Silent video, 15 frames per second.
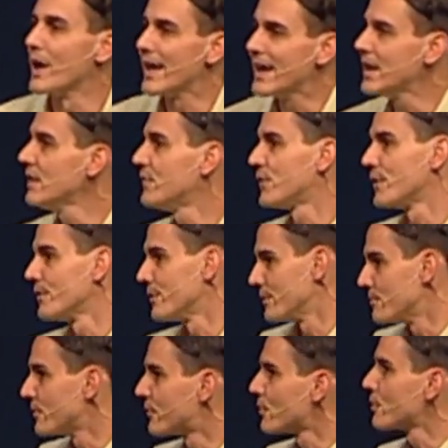any further,
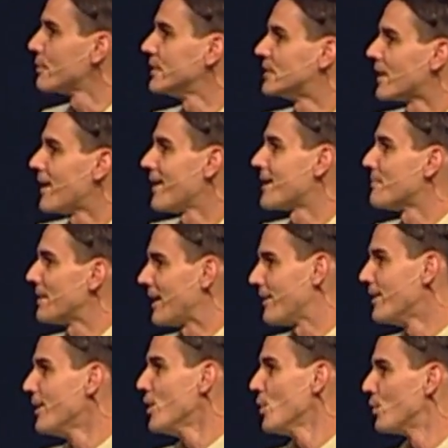before we talk
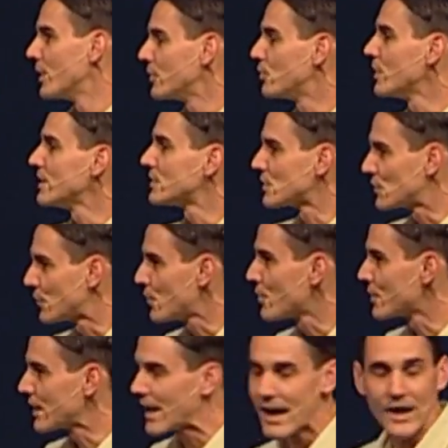about what grace is
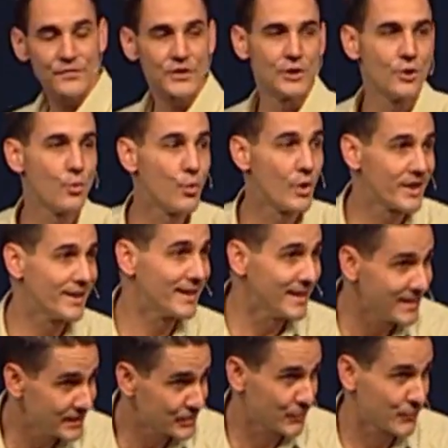for, you have to know what it
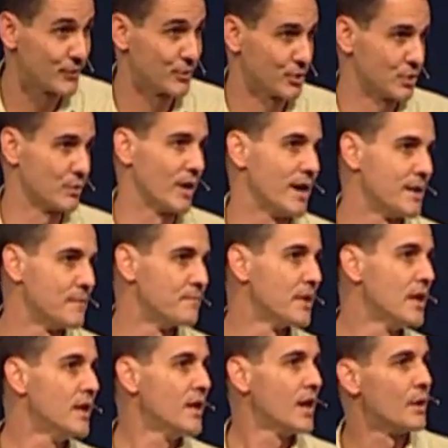is first, right?
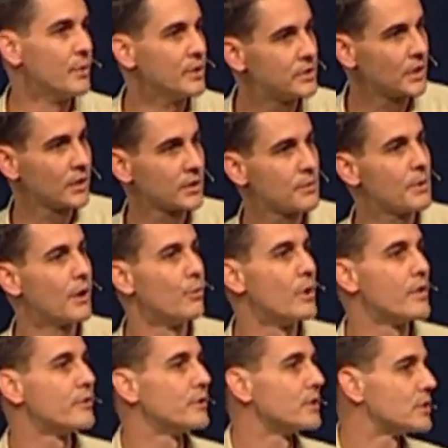And we talked about
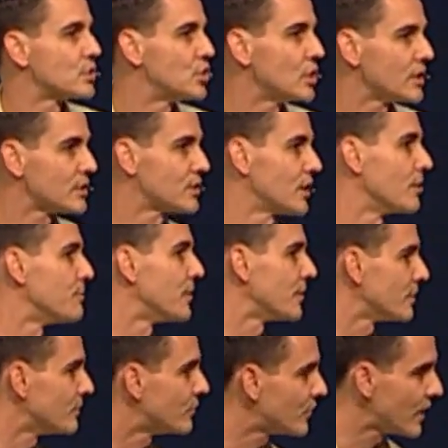whether it's just
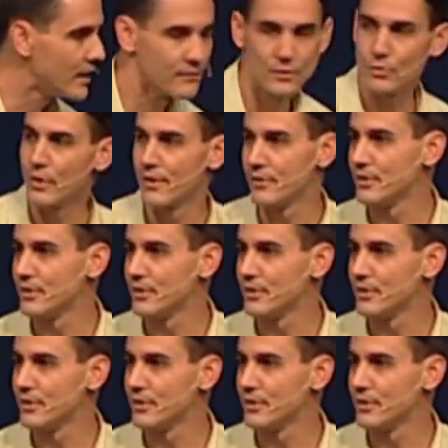unmerited favor, whether